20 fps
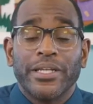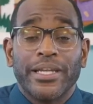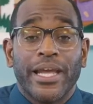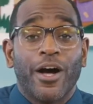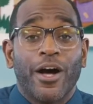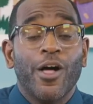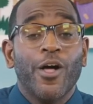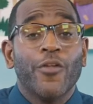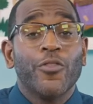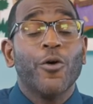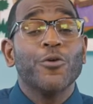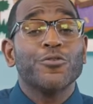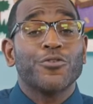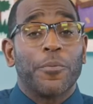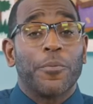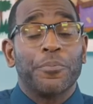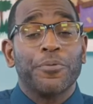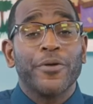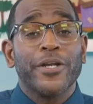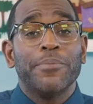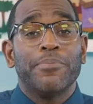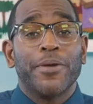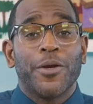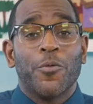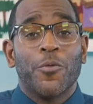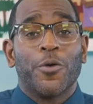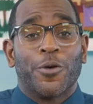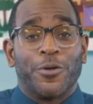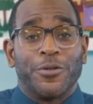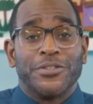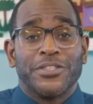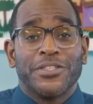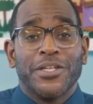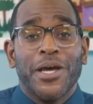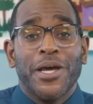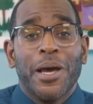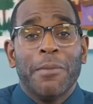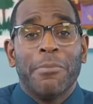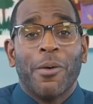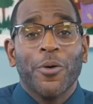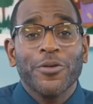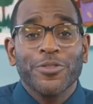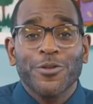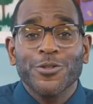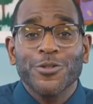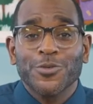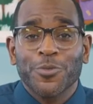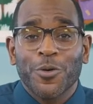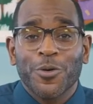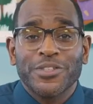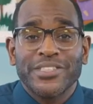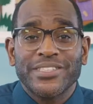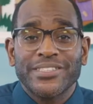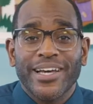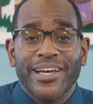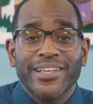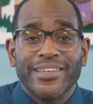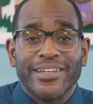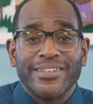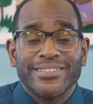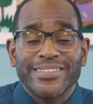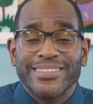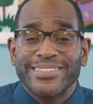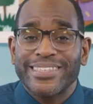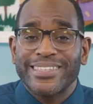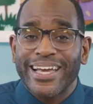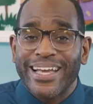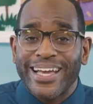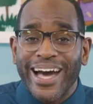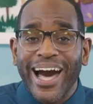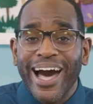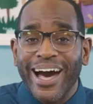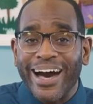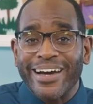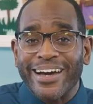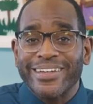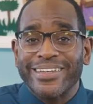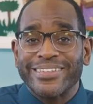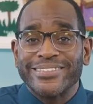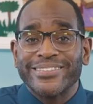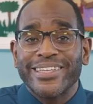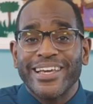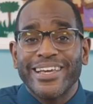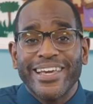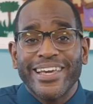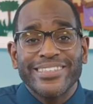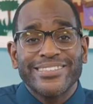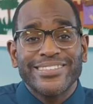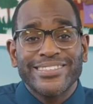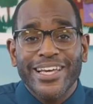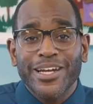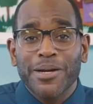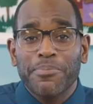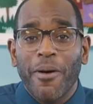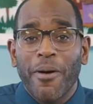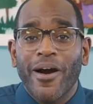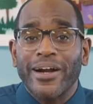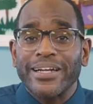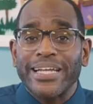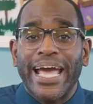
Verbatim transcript: Now, those are pretty big words, but what those words tell us is that God is, is set apart